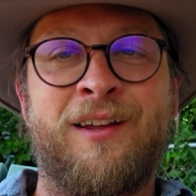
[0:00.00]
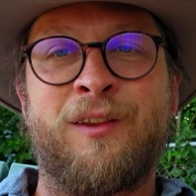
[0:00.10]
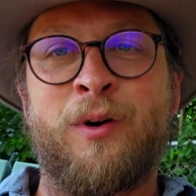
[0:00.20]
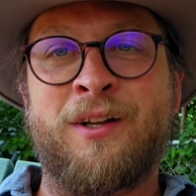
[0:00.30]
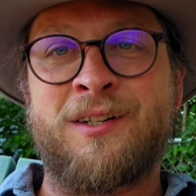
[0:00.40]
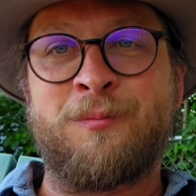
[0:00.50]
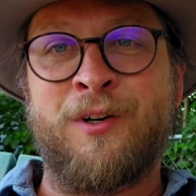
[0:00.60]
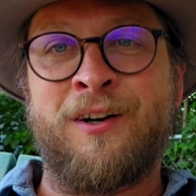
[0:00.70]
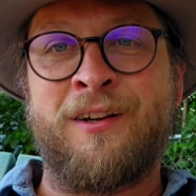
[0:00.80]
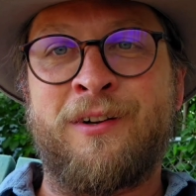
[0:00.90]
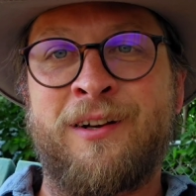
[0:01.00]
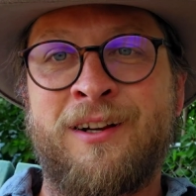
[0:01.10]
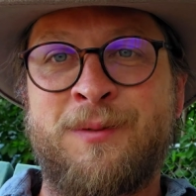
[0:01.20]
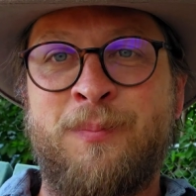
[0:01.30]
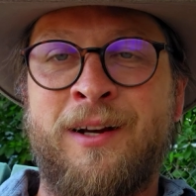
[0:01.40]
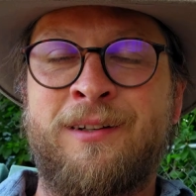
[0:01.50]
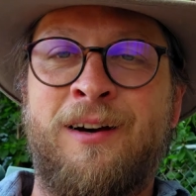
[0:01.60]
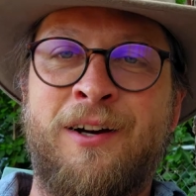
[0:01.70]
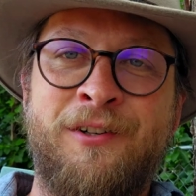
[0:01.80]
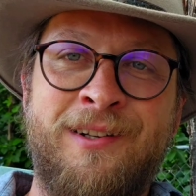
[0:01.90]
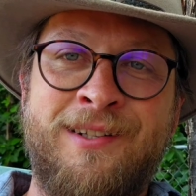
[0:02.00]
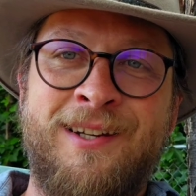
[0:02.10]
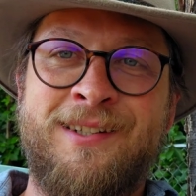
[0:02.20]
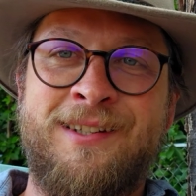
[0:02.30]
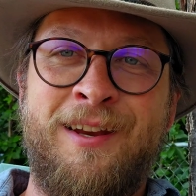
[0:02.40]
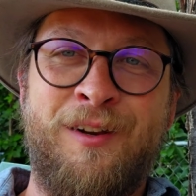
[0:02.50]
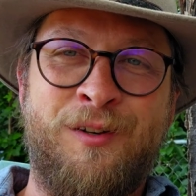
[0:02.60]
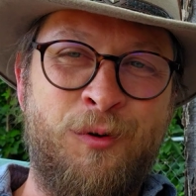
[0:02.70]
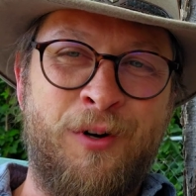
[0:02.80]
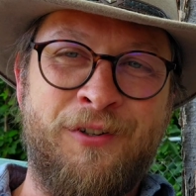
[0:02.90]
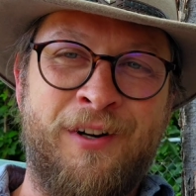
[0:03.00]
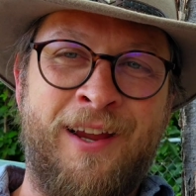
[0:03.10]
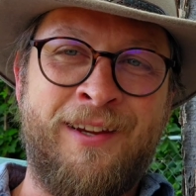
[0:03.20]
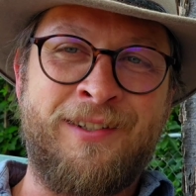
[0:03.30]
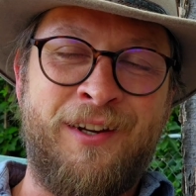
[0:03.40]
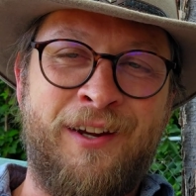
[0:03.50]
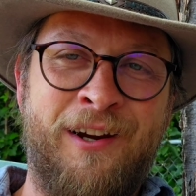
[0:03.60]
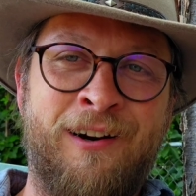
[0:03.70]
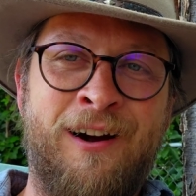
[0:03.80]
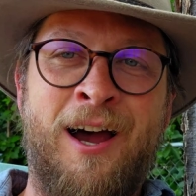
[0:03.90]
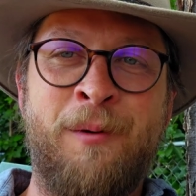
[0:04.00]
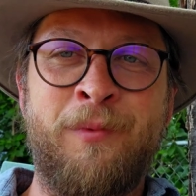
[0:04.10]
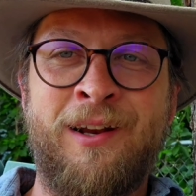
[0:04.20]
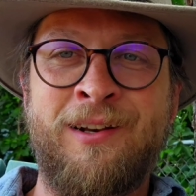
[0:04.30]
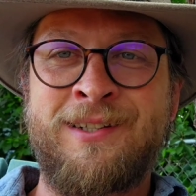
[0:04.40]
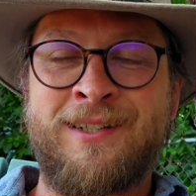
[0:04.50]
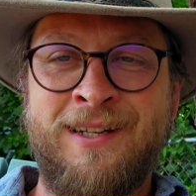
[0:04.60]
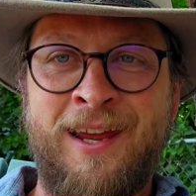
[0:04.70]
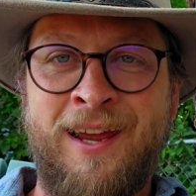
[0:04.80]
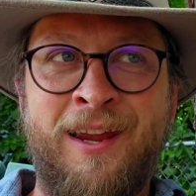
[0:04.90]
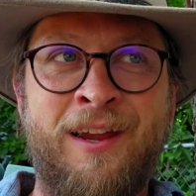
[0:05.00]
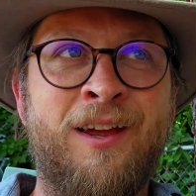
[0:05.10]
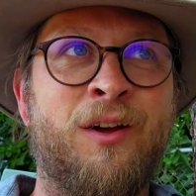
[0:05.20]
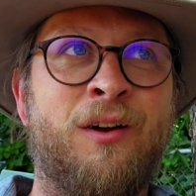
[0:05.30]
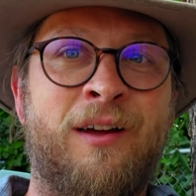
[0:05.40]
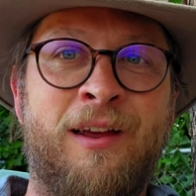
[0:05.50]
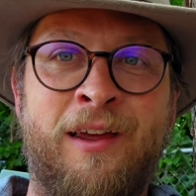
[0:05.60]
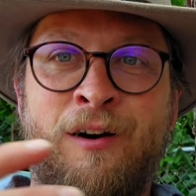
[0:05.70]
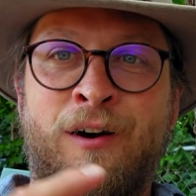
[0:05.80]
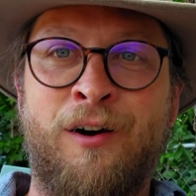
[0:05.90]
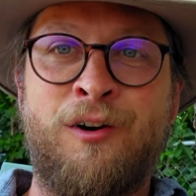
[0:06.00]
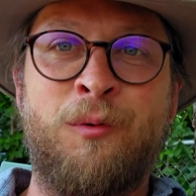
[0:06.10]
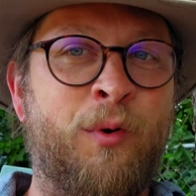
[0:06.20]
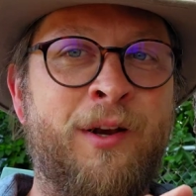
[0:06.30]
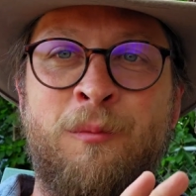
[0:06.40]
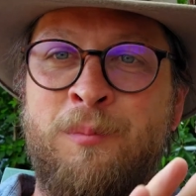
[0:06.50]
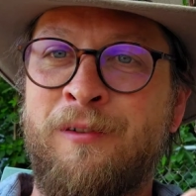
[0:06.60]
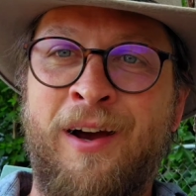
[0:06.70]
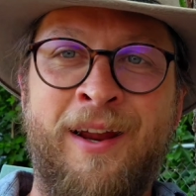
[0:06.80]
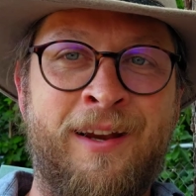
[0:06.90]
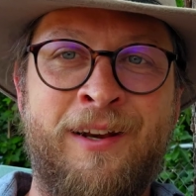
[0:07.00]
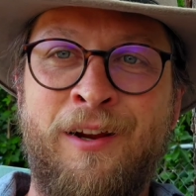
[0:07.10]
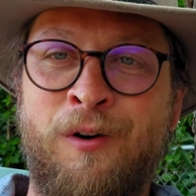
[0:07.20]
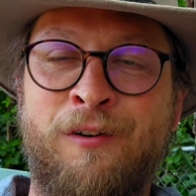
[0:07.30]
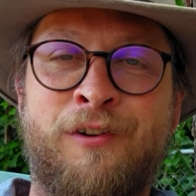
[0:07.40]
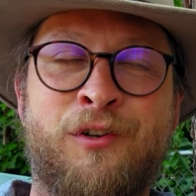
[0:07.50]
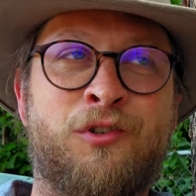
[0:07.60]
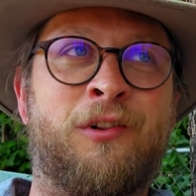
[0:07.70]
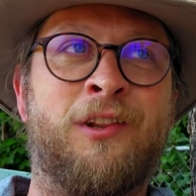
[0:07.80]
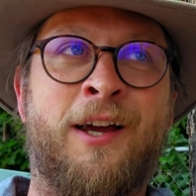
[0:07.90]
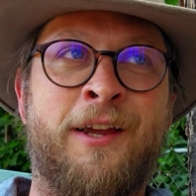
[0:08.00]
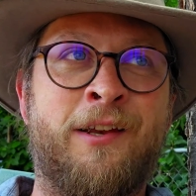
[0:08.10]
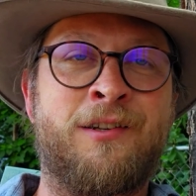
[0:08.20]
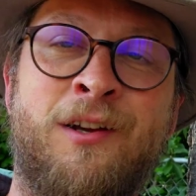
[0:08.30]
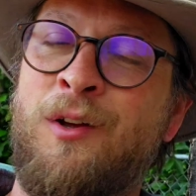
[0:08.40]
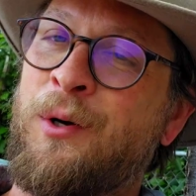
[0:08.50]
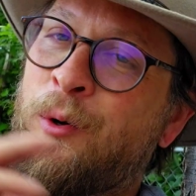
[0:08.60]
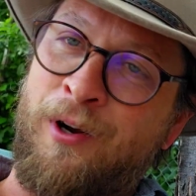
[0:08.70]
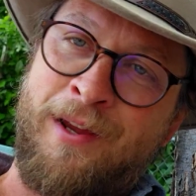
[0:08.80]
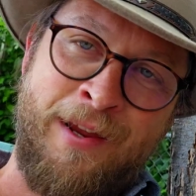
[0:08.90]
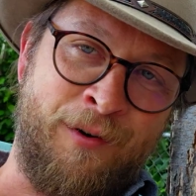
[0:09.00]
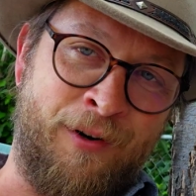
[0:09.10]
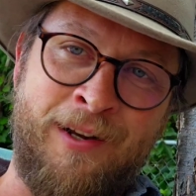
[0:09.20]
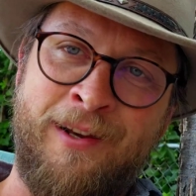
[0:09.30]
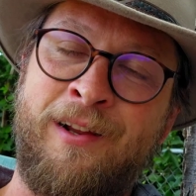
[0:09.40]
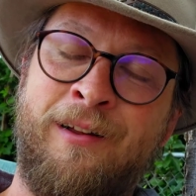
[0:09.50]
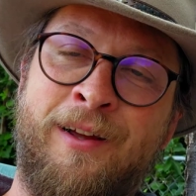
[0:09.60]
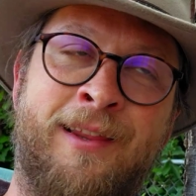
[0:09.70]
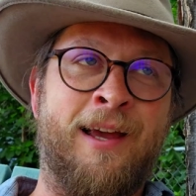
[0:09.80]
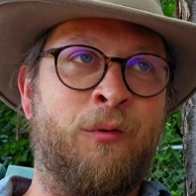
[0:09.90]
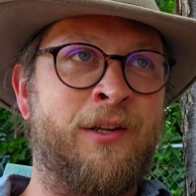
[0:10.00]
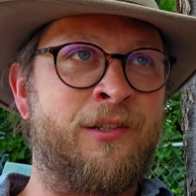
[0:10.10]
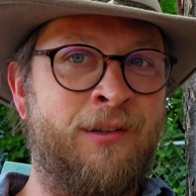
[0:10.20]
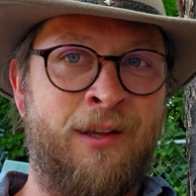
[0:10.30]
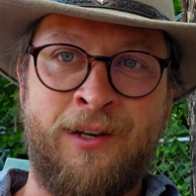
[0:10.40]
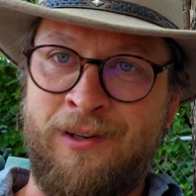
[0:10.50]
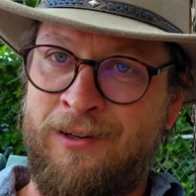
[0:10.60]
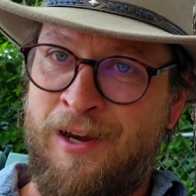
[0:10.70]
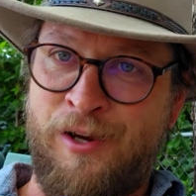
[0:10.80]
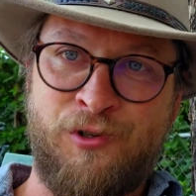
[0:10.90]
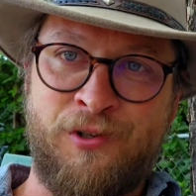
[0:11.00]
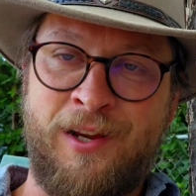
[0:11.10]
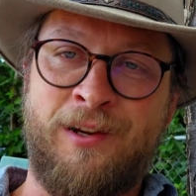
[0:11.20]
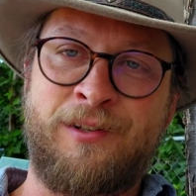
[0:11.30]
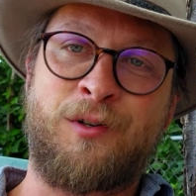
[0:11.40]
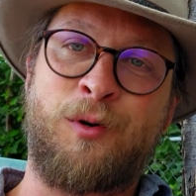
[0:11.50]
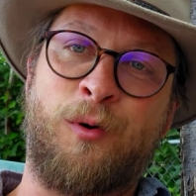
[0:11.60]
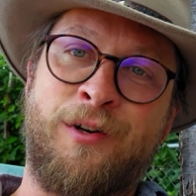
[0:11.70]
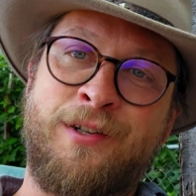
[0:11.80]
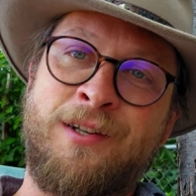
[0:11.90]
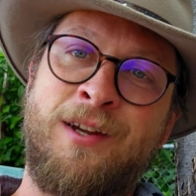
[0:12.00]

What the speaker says: The Welsummer, you can expect 160 to 200 eggs a year. I'm going to say in our coop, we don't provide any artificial light or heat or anything like that. We just let nature take its course.